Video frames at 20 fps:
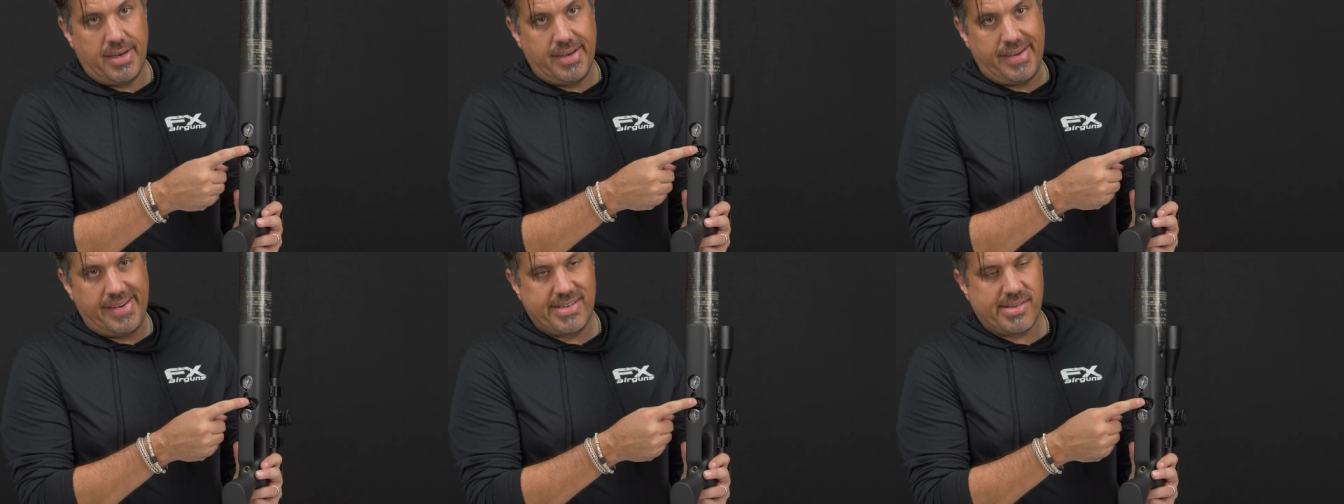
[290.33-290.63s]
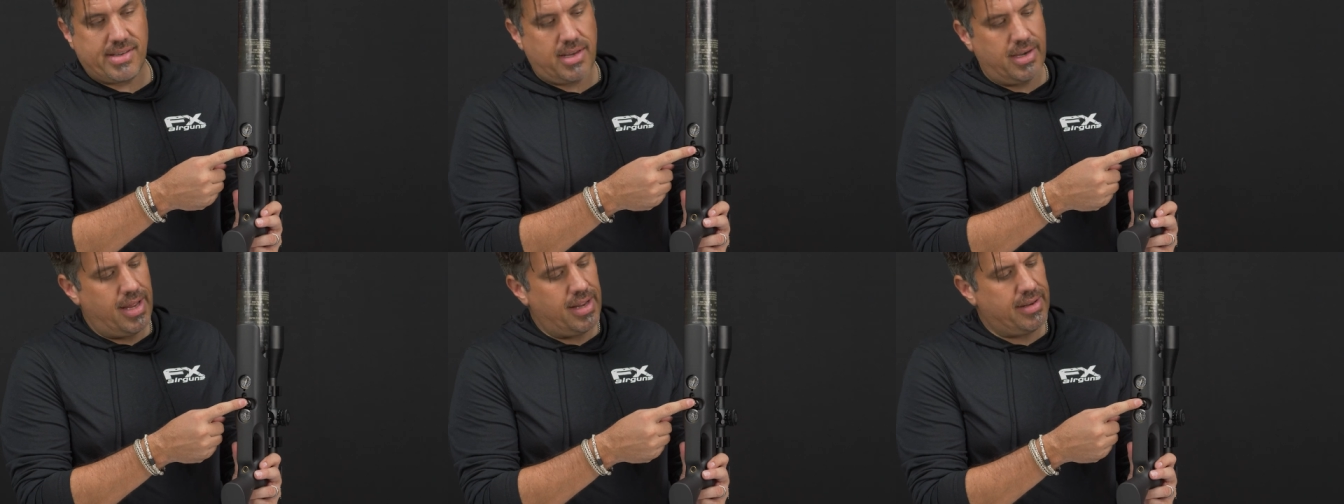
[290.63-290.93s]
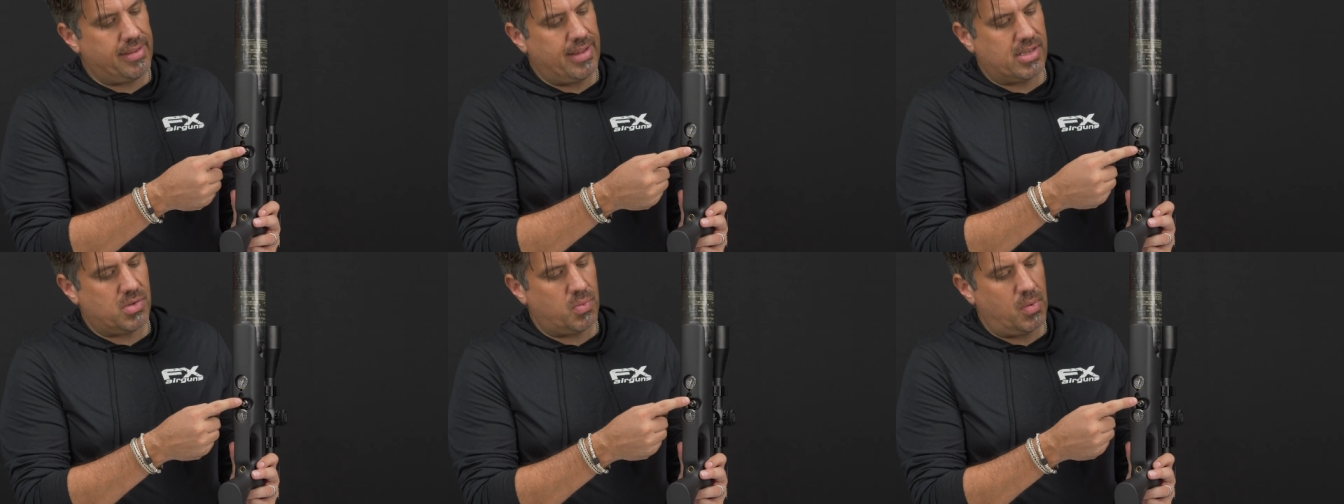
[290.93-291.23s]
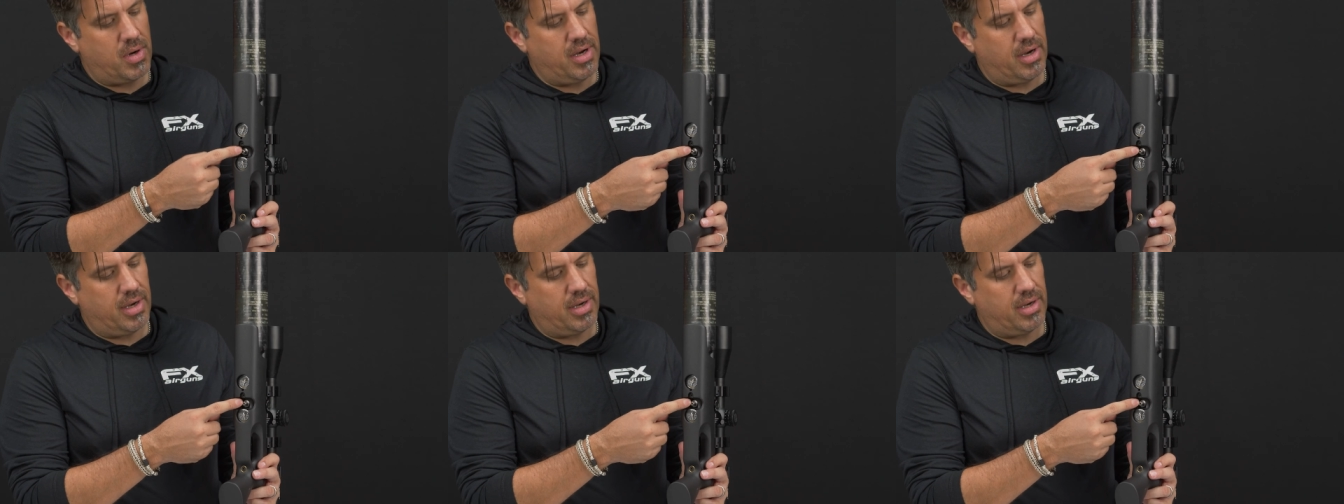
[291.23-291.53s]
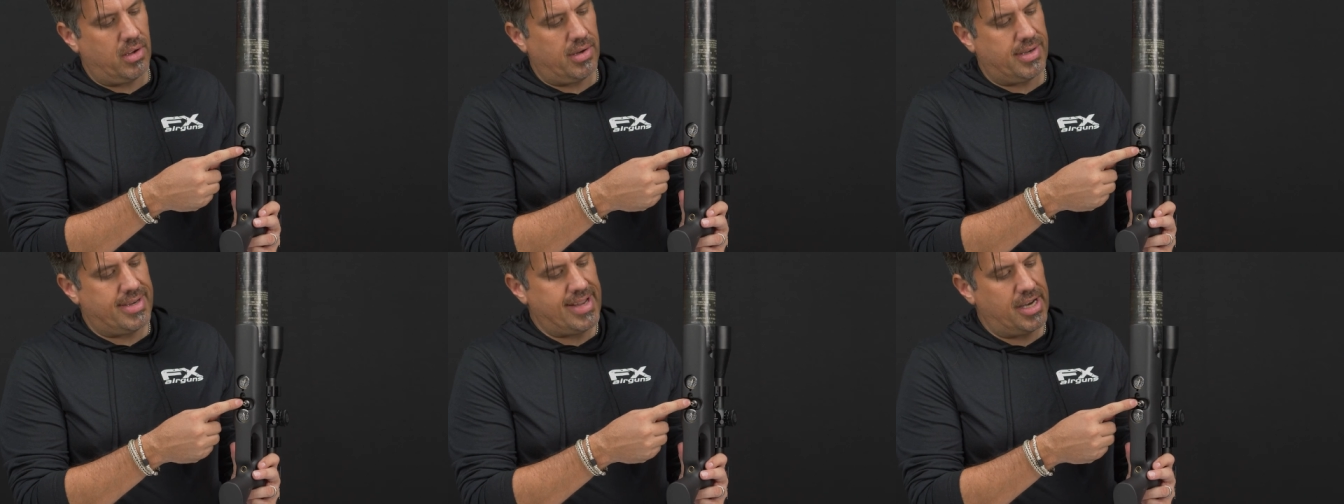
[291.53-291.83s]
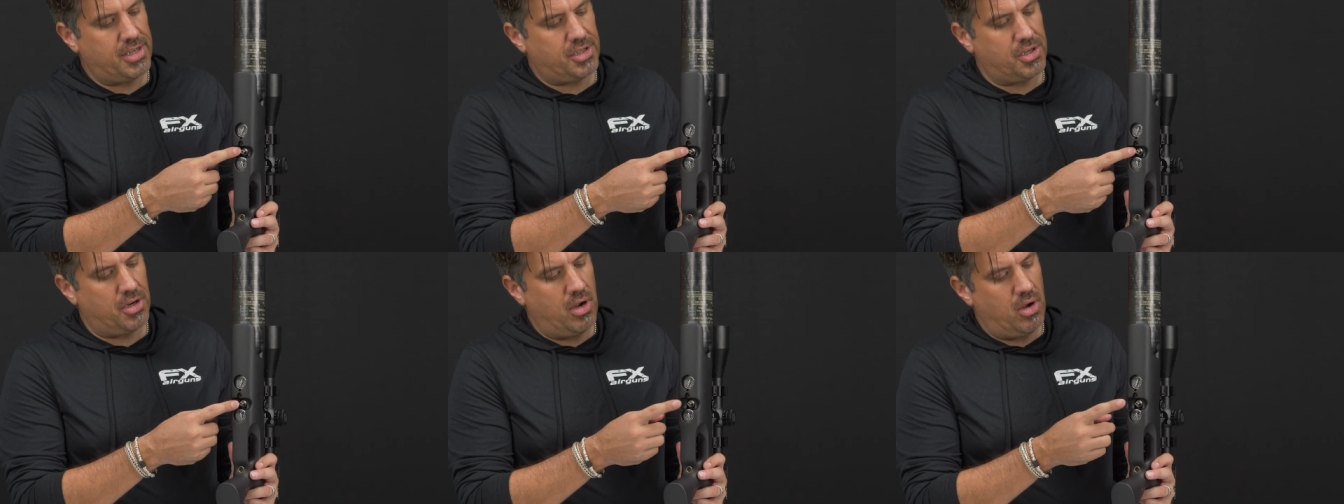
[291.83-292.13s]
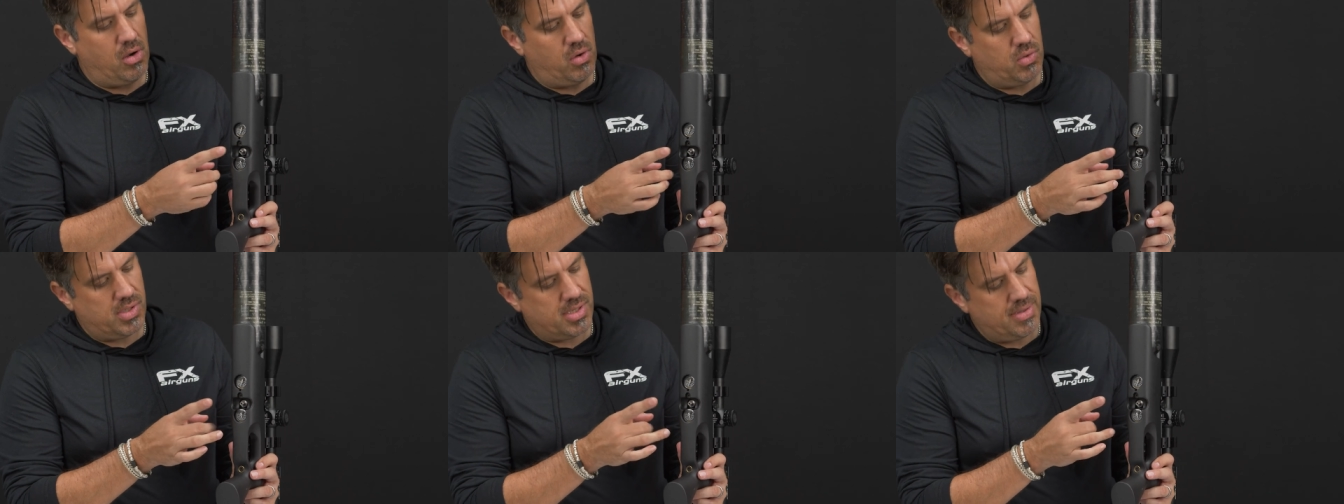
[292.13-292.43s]
disconnect. That's where you're gonna attach your
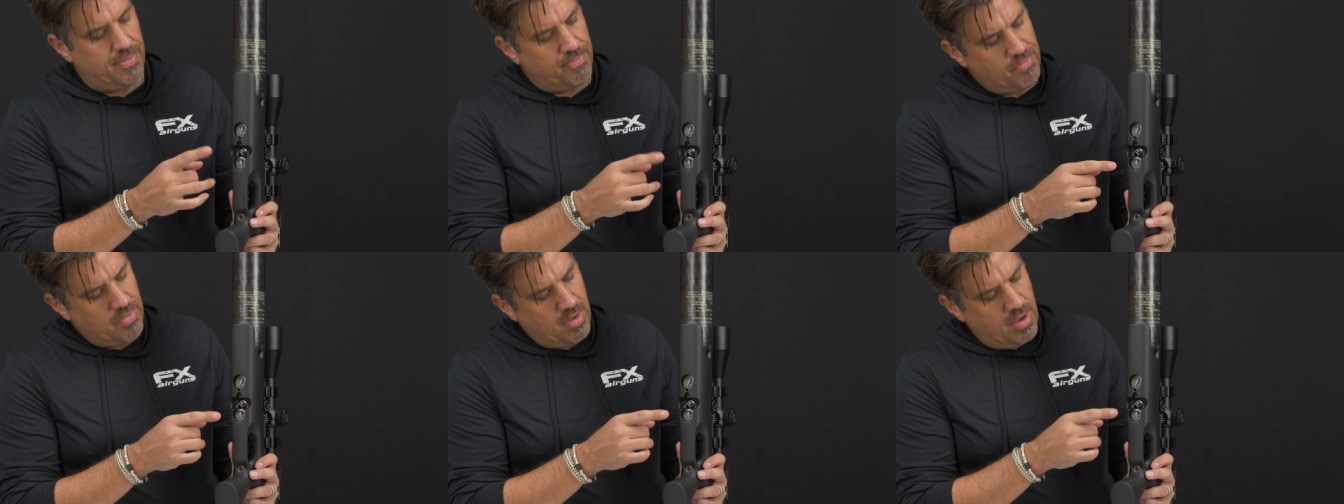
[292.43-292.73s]
hose.